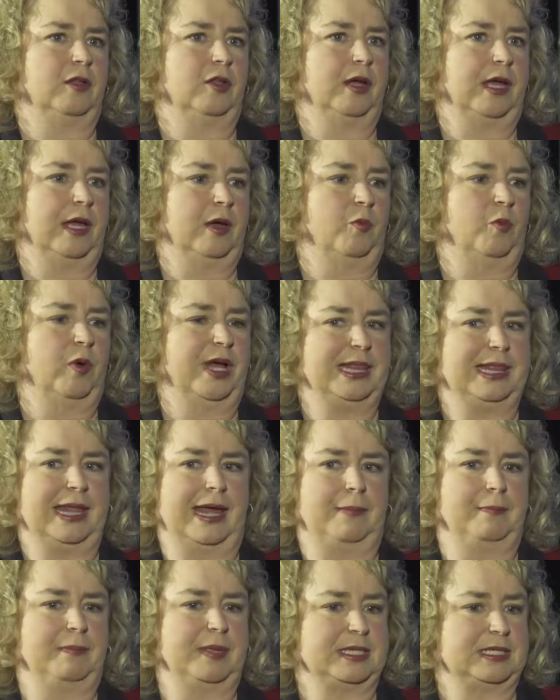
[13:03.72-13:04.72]
look at what
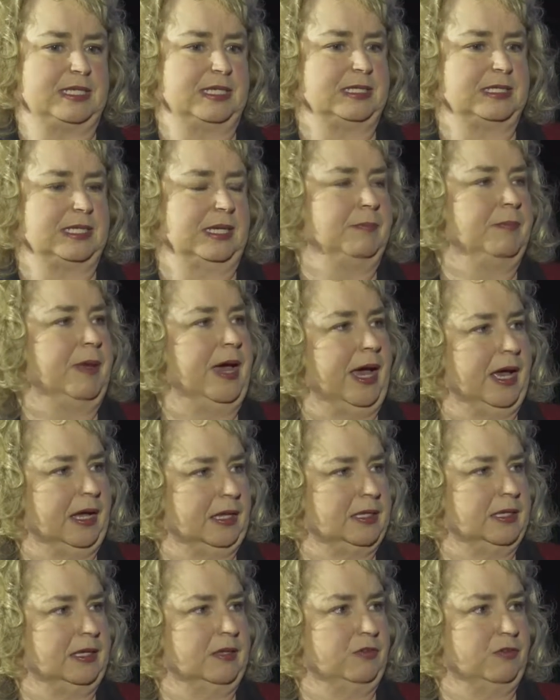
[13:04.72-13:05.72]
that business
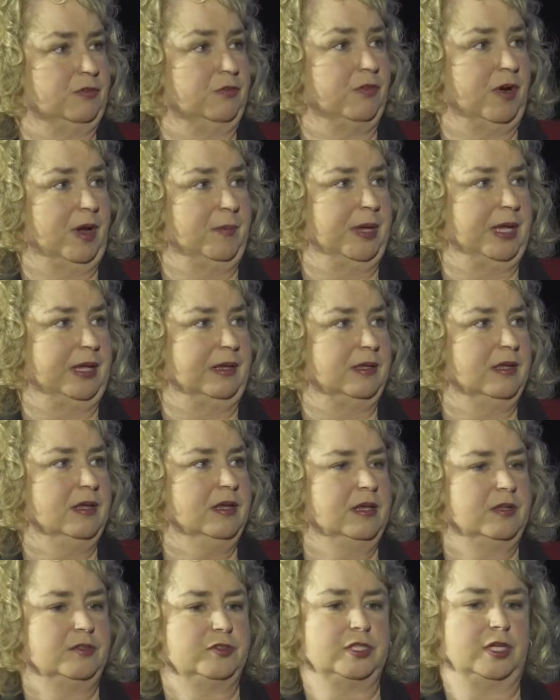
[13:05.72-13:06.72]
impact is from it.
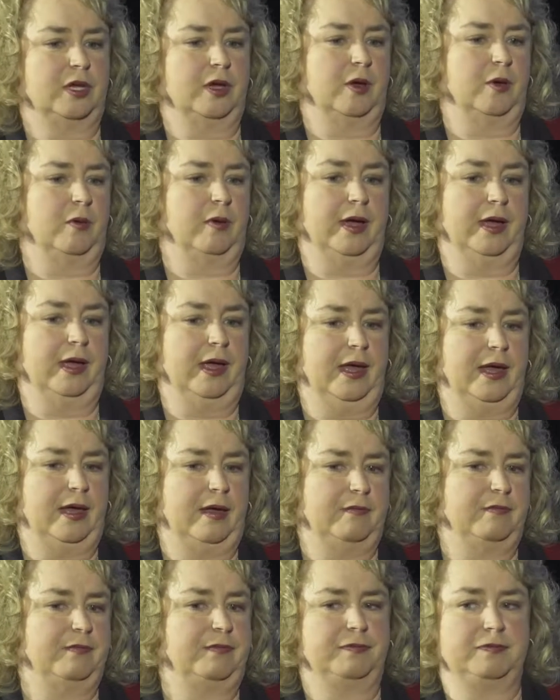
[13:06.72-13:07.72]
So I
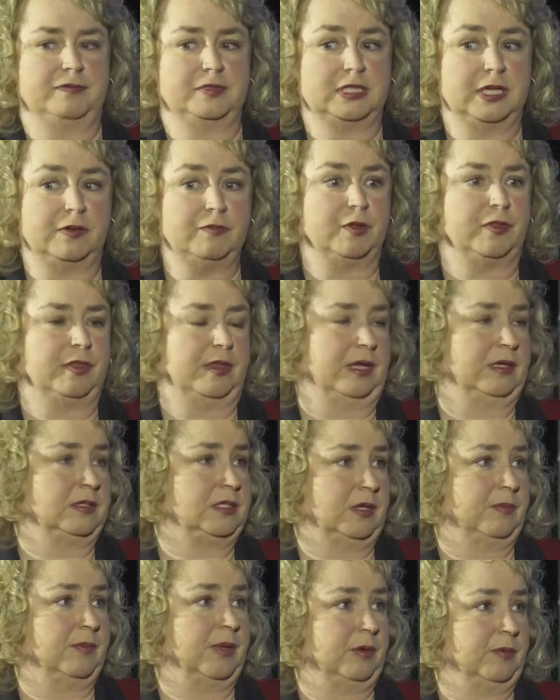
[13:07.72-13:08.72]
have several
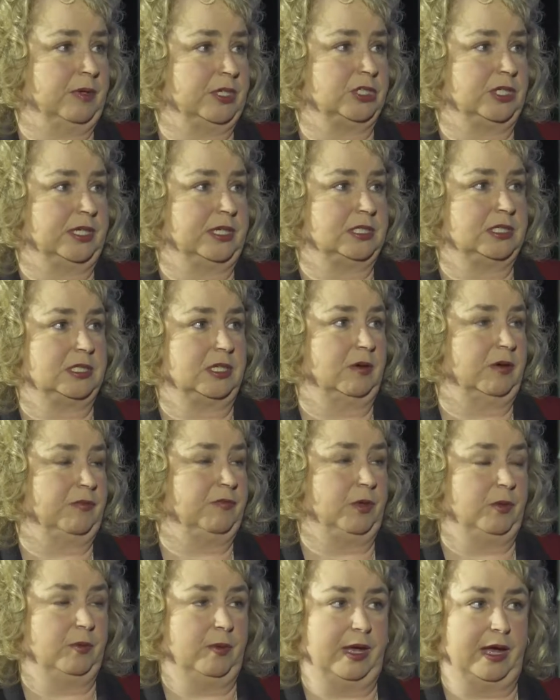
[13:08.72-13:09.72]
things on my wish list. So
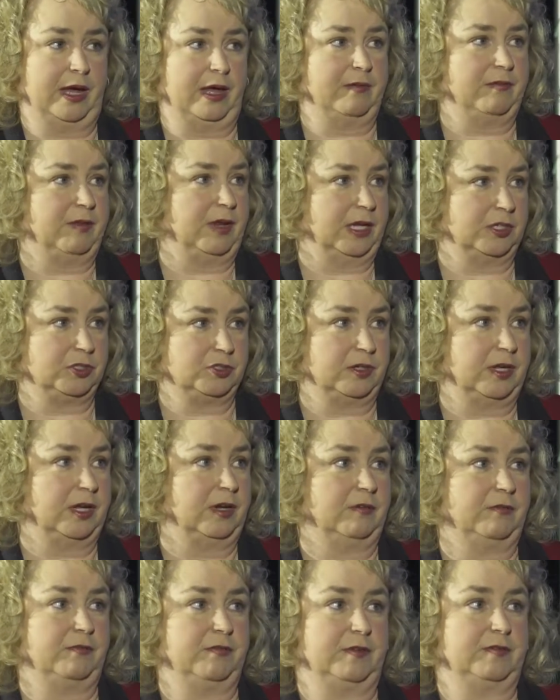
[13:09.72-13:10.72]
if you have an extra
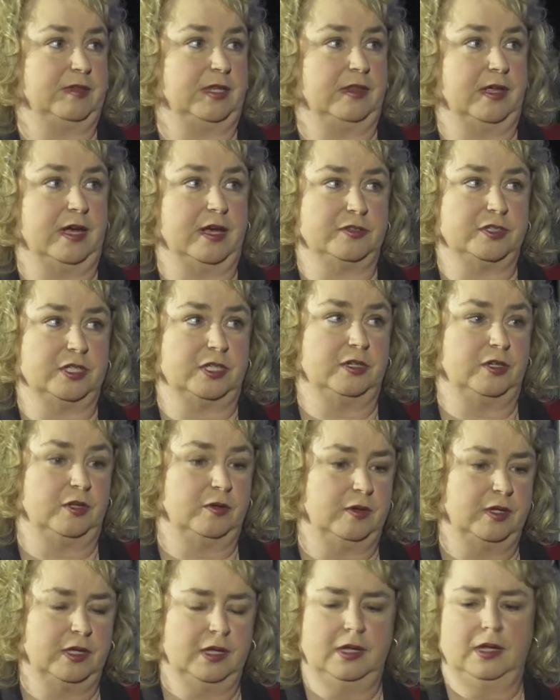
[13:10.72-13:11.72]
$150,000
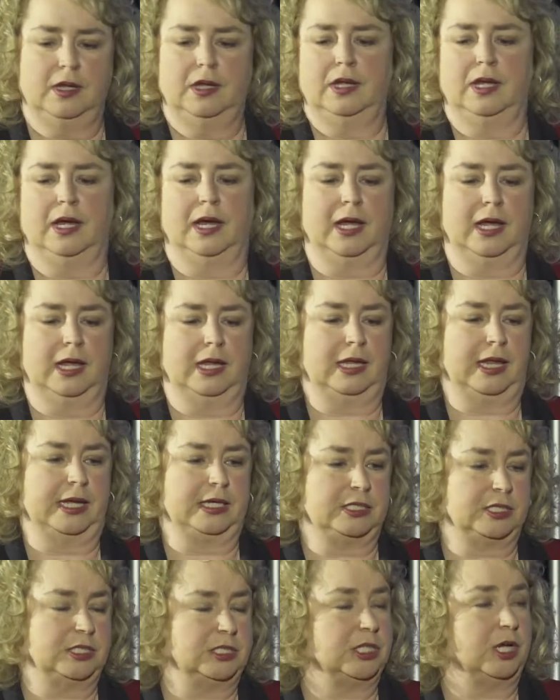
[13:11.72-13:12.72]
you'd like to